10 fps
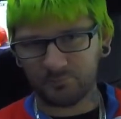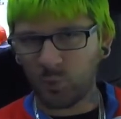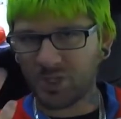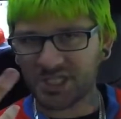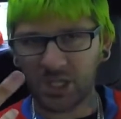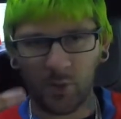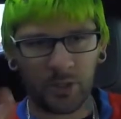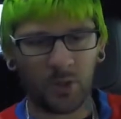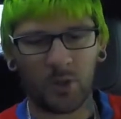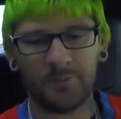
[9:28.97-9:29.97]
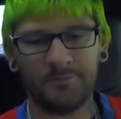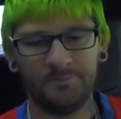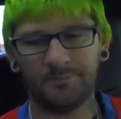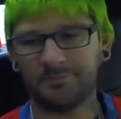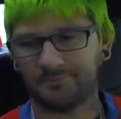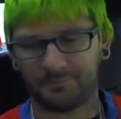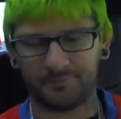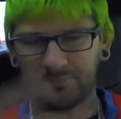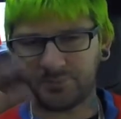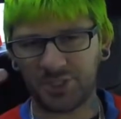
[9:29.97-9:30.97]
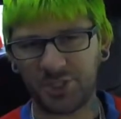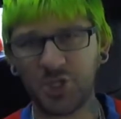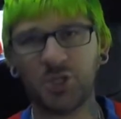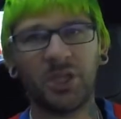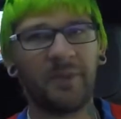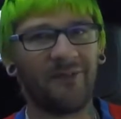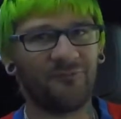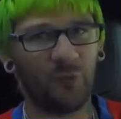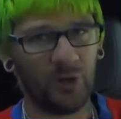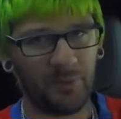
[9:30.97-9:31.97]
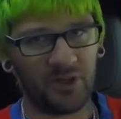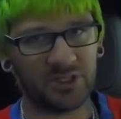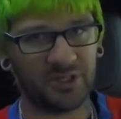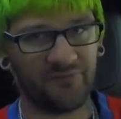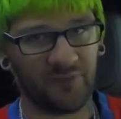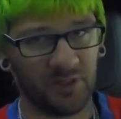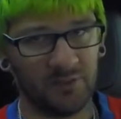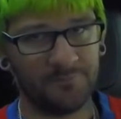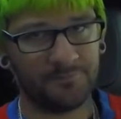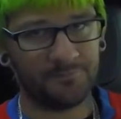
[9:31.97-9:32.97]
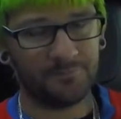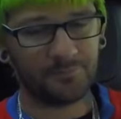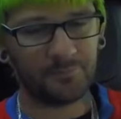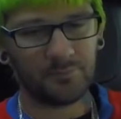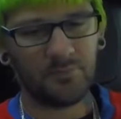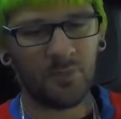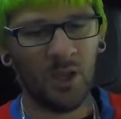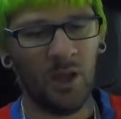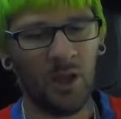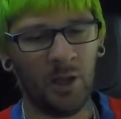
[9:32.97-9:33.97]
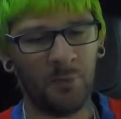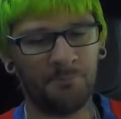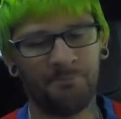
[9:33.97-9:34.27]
what's going on, it's usually about $40 to fill it. I